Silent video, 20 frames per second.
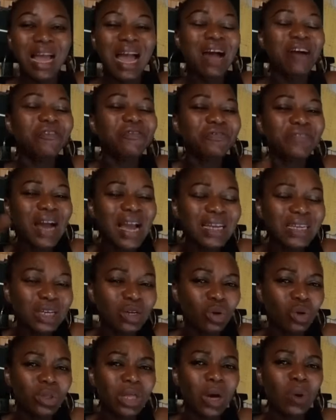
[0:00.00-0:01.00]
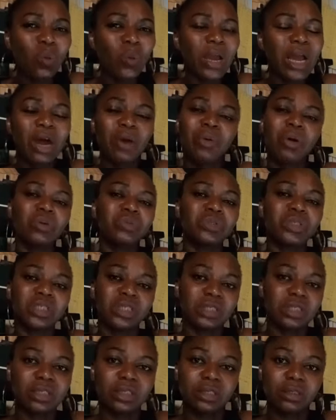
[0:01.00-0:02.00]
and find another way around
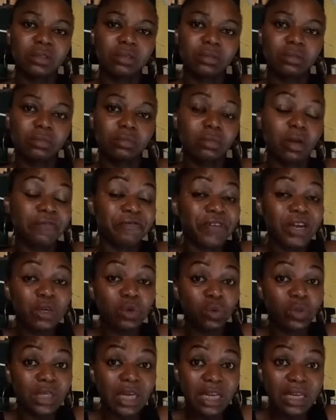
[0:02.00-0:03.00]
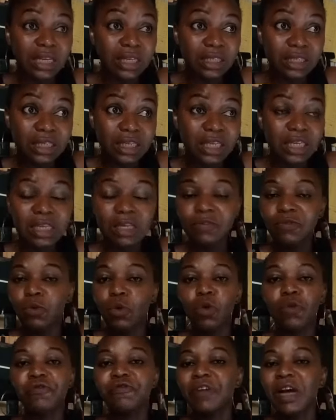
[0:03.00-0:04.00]
it. Find alternative
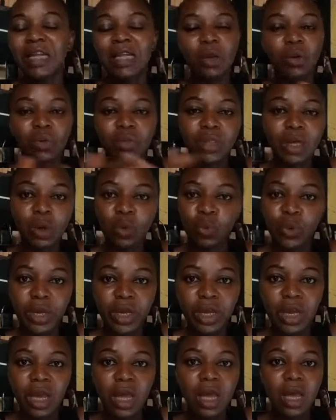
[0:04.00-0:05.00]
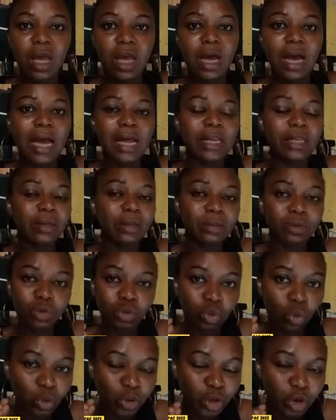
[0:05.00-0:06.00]
or find another way, and
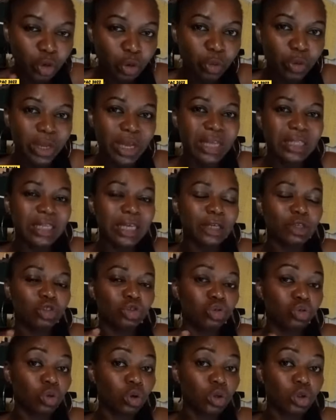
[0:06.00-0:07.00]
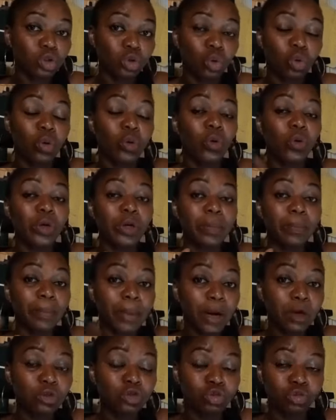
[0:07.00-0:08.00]
don't create a structure or a
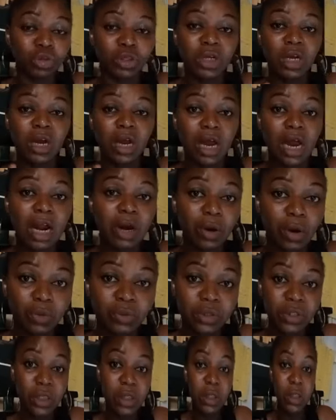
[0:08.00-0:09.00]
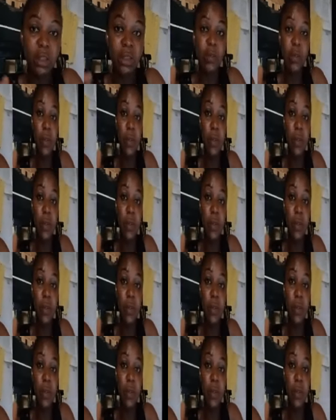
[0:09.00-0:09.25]
boundary around it.